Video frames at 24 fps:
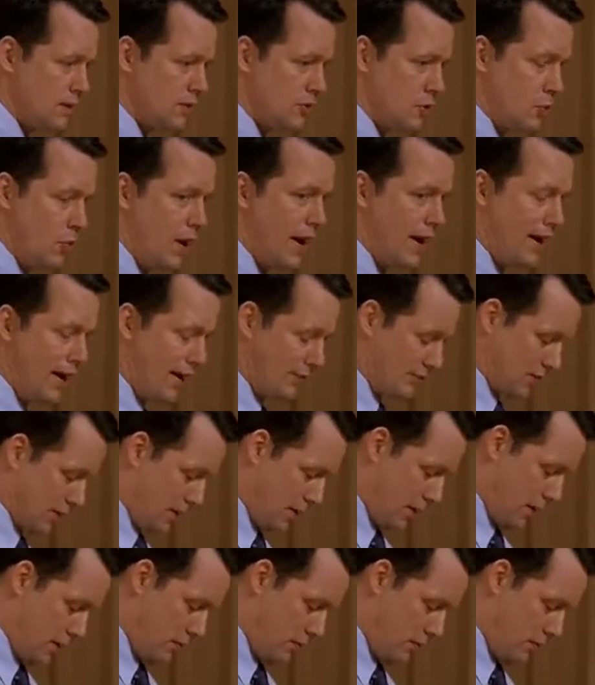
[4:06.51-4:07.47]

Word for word: Do I have to go?